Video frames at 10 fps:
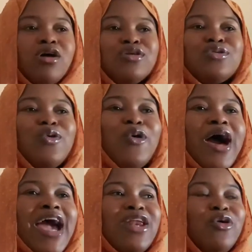So
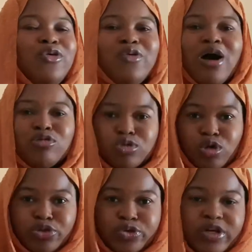I don't know how to
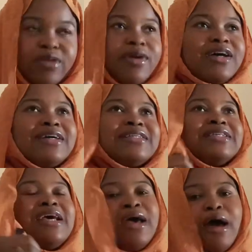control it because